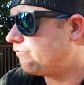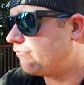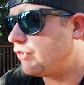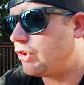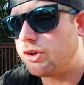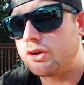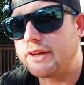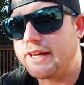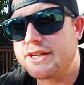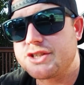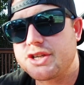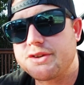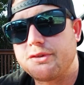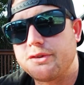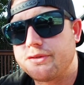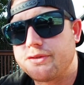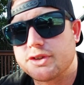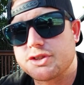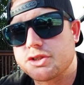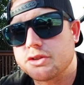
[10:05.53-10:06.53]
You catch
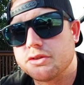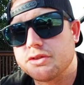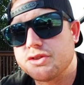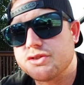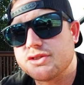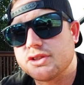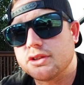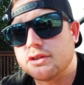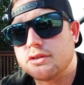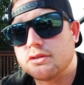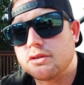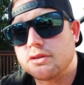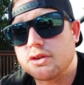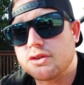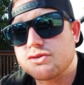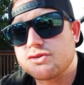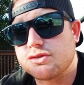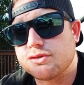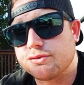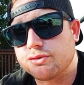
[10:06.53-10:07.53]
every fish in New Zealand on
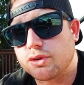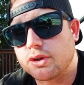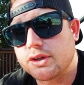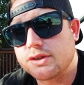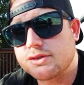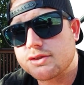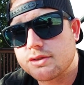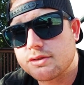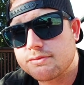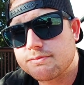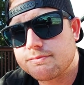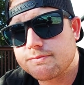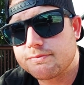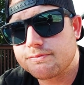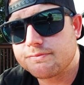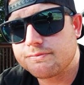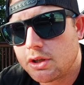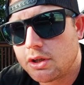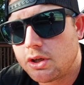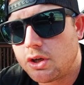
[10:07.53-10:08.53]
those 2 flies.
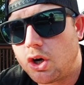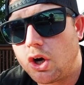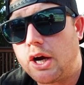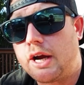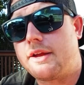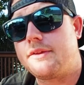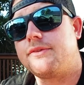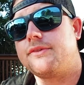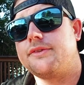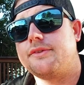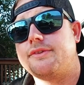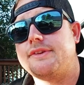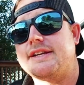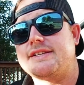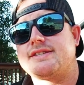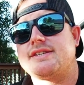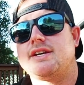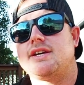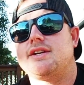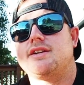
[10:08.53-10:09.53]
Alright,
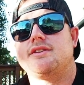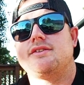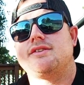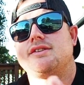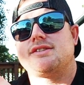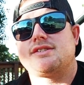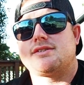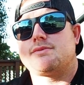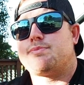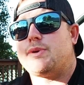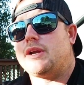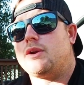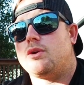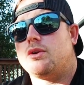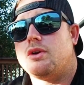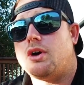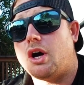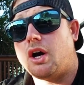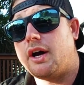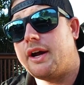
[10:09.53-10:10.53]
that's it. This has
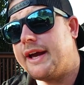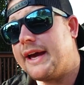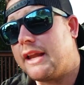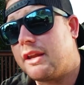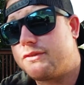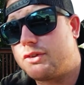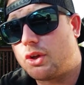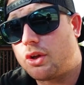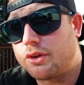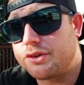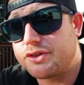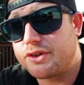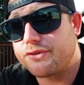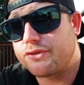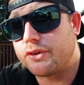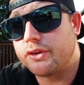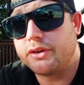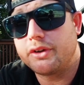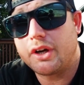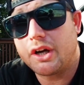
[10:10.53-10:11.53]
been a hell of a lot
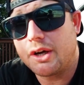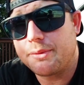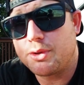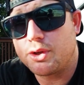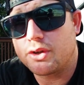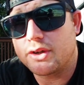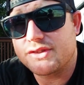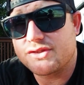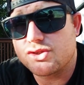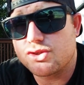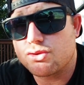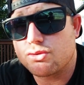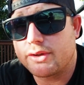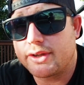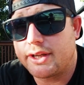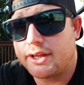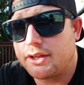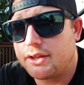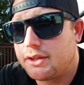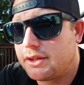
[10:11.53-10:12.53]
different. I hope you guys
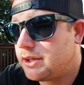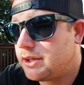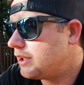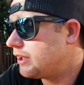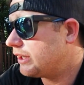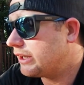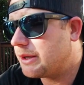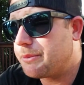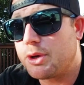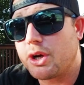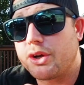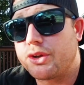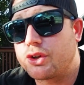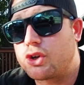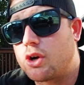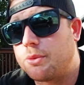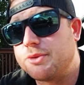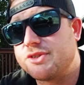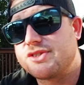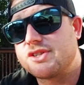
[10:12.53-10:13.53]
enjoyed it. Let me know in the
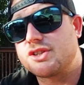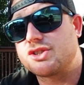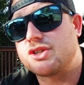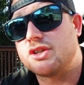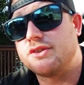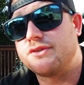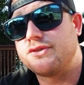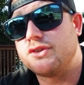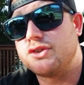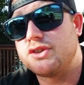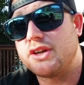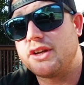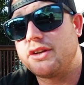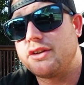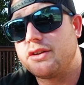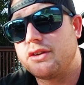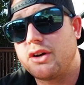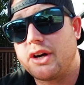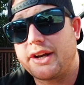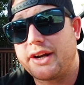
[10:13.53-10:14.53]
comment section if you
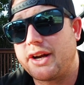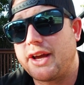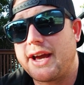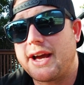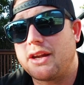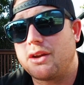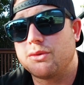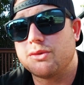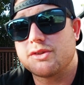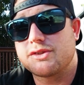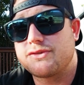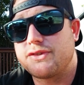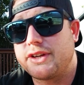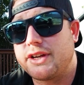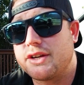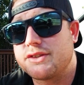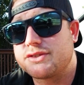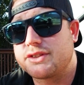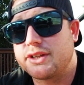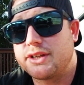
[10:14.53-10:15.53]
did. I don't know how long this
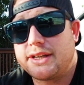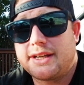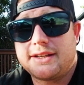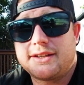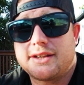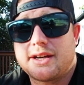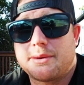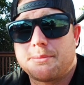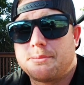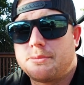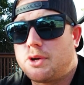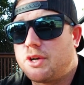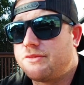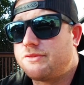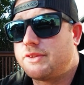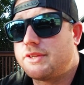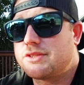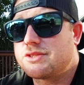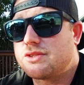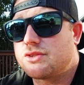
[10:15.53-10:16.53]
video is going to end up.
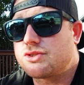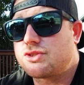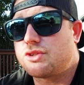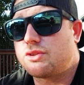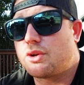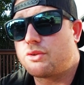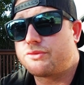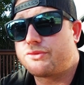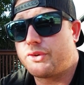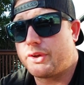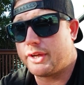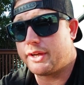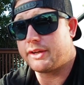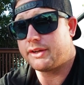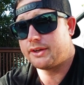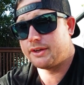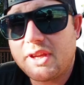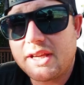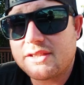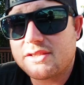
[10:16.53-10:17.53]
Hopefully it's not too long for you.
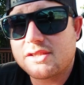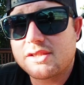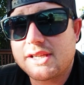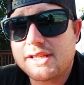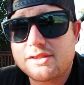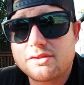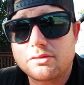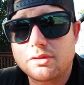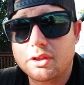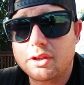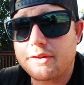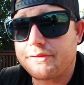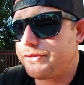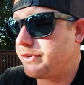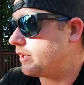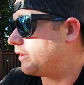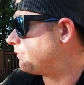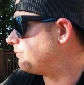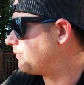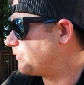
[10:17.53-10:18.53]
That's all I got
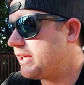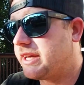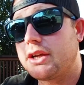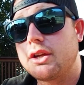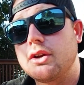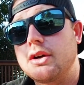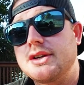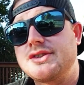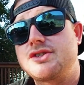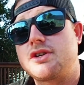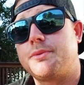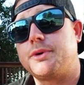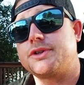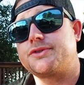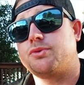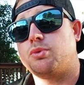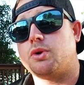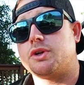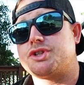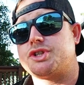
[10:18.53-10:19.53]
for you. Thank you guys so
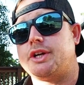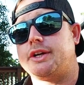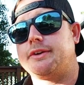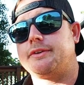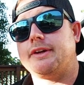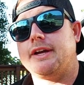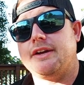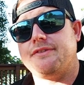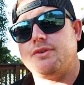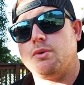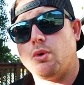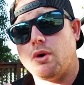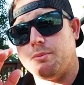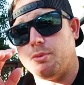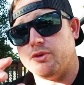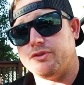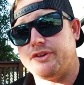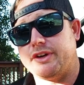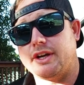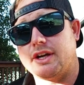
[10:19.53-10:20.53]
much for watching. If you want
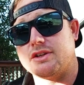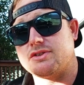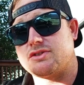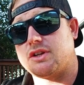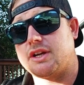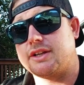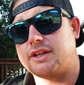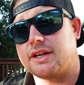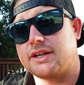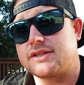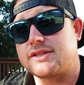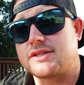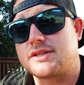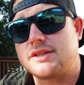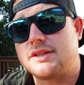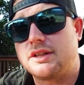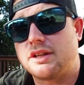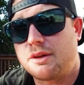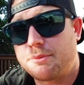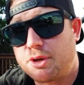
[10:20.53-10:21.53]
more videos like this,
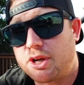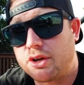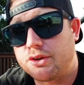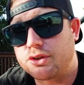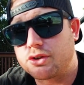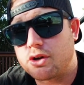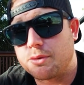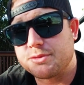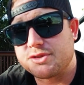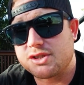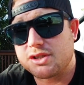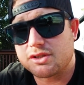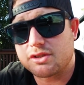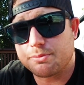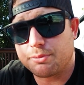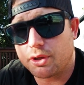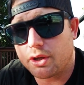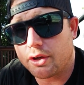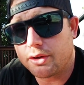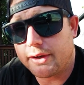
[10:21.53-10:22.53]
let me know in the comment
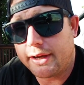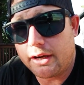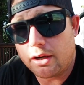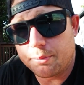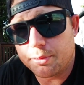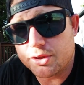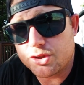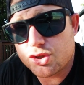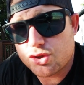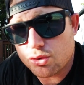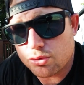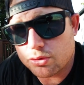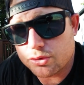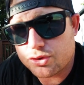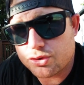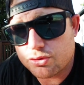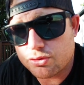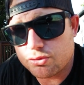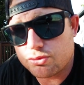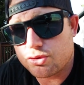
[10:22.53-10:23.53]
section below, and I'll be sure
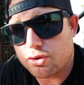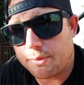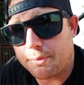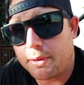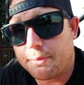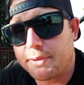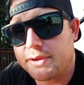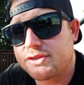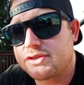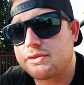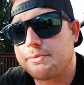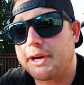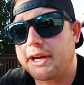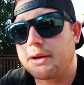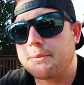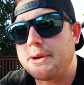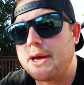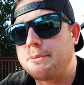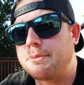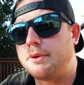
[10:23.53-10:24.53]
to try my best to make
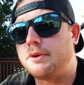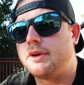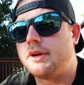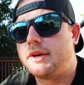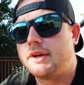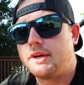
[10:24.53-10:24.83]
them happen.